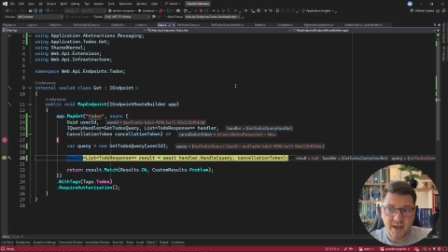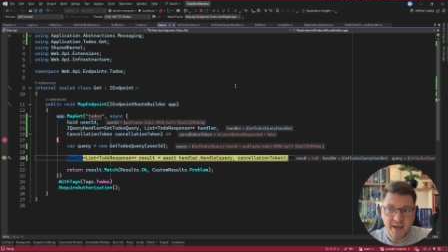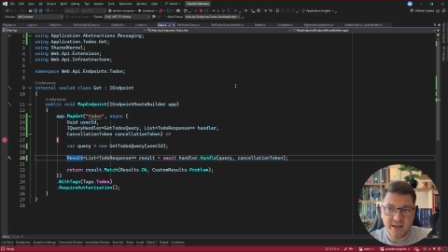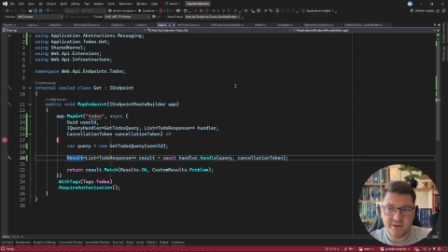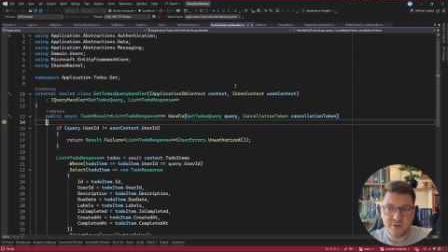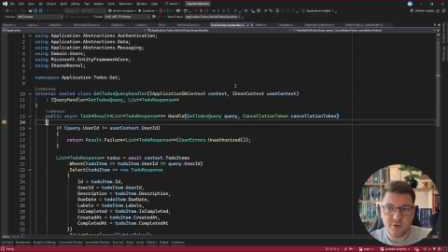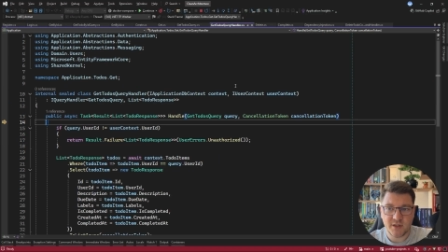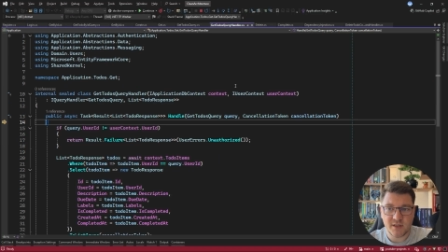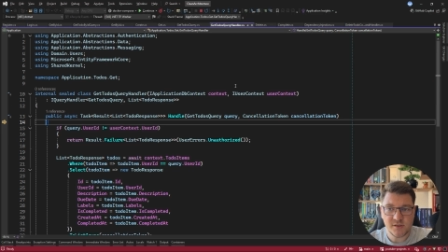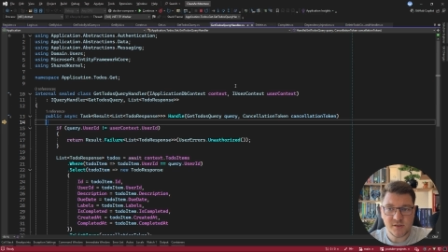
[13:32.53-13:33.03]

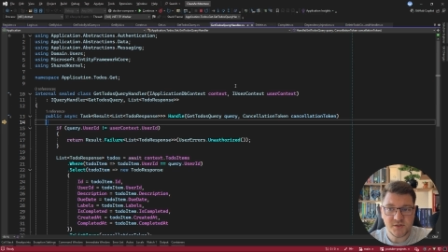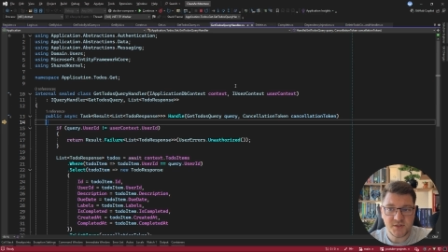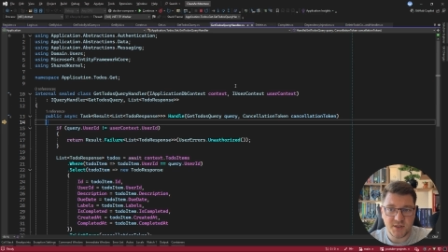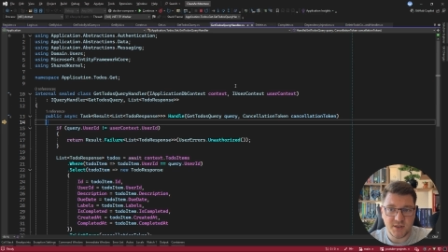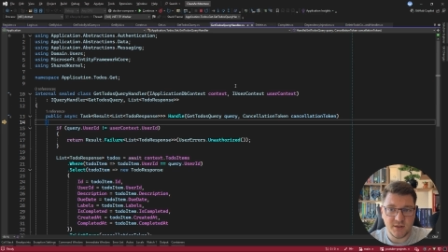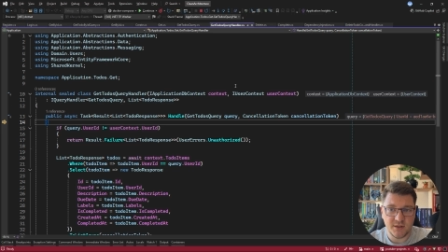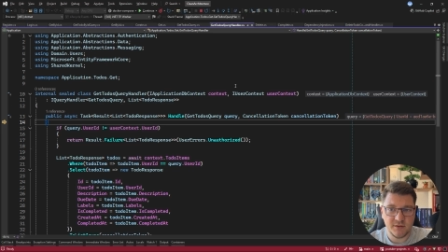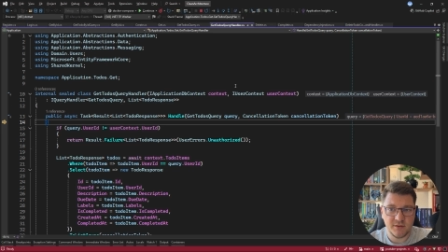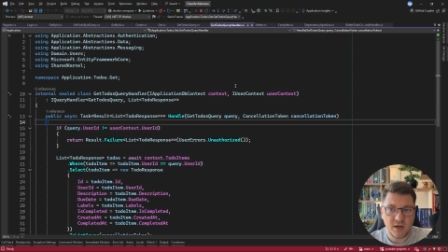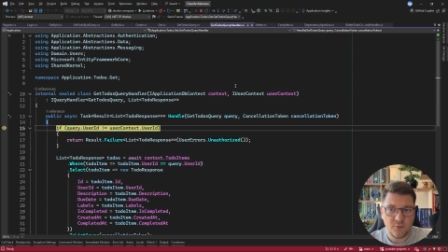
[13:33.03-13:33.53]
and you can
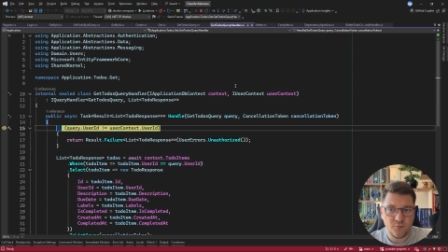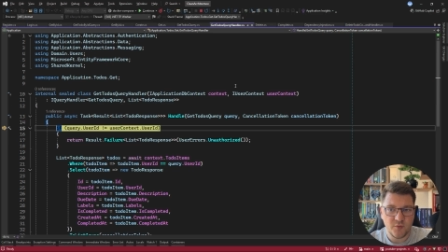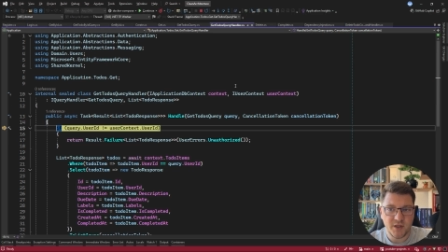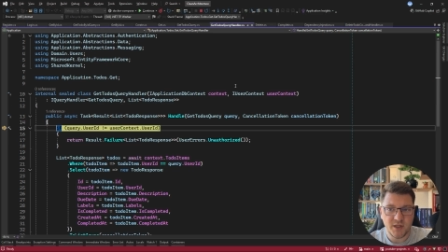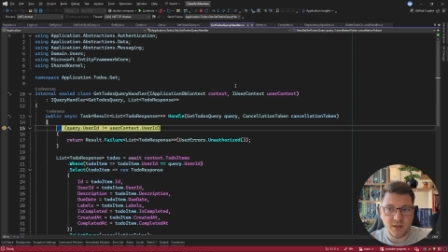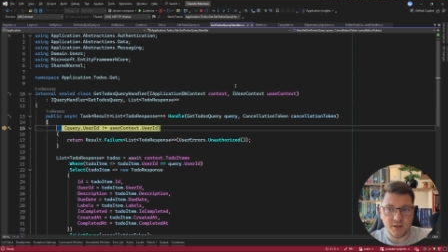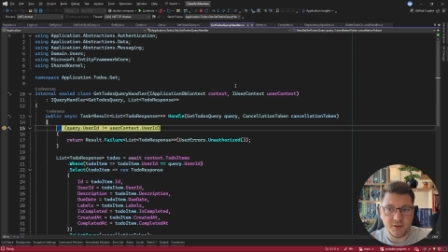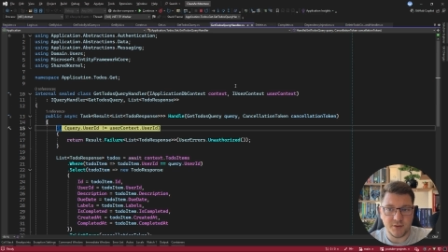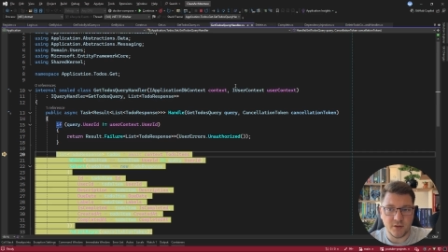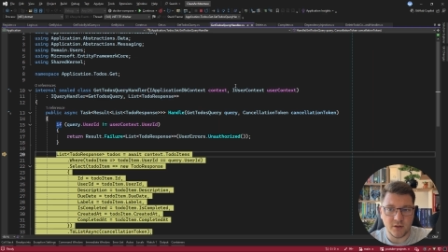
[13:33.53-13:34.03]
see that we
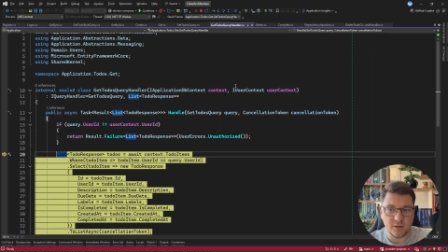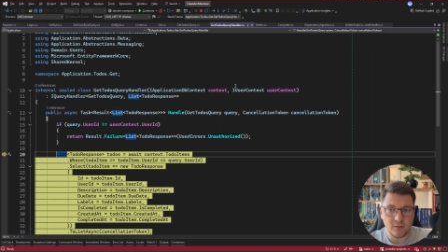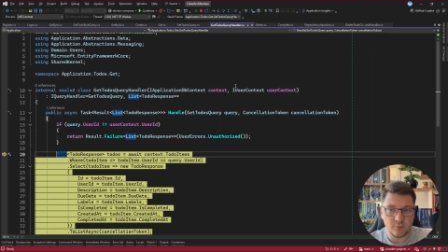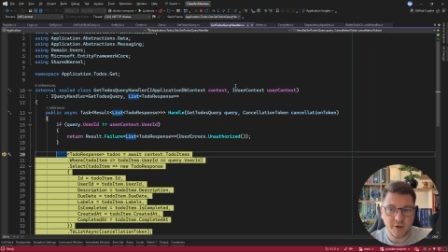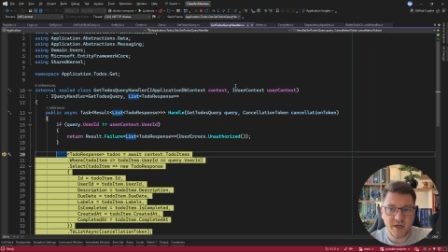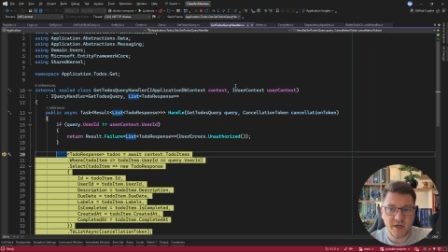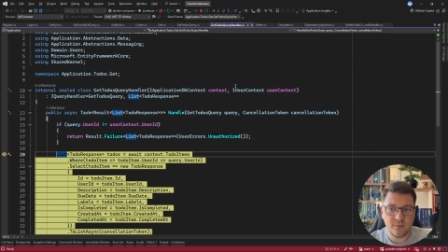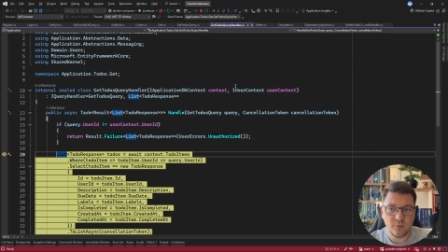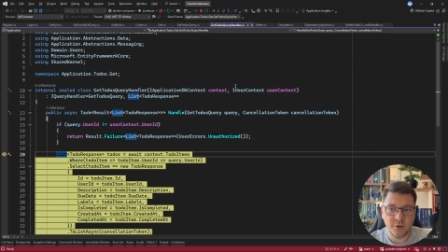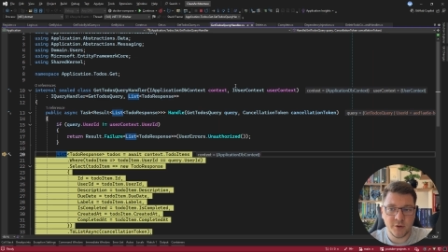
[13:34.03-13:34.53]
hit our
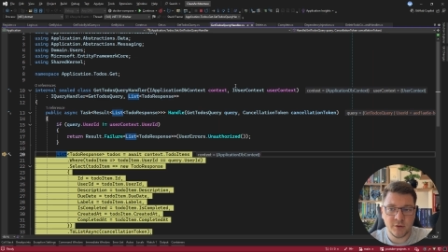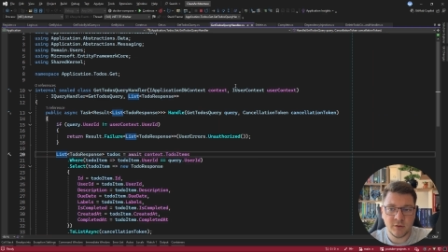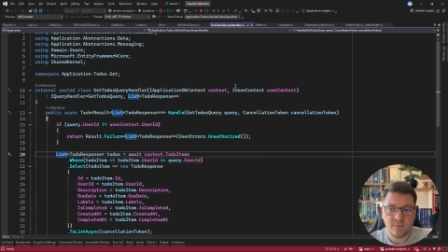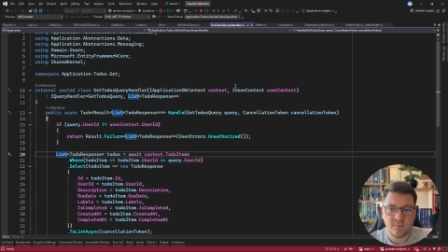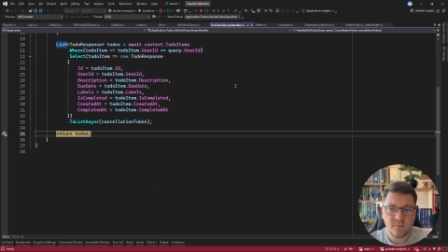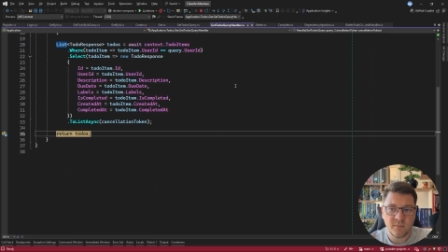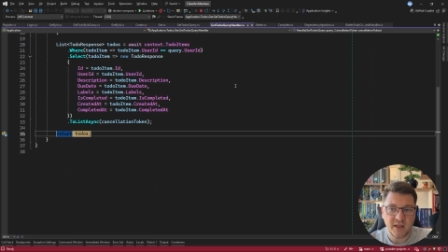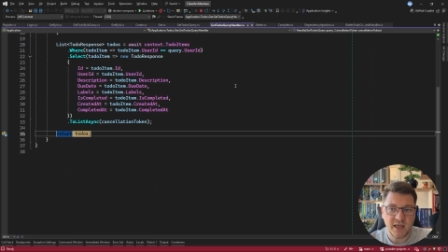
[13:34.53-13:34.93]
breakpoint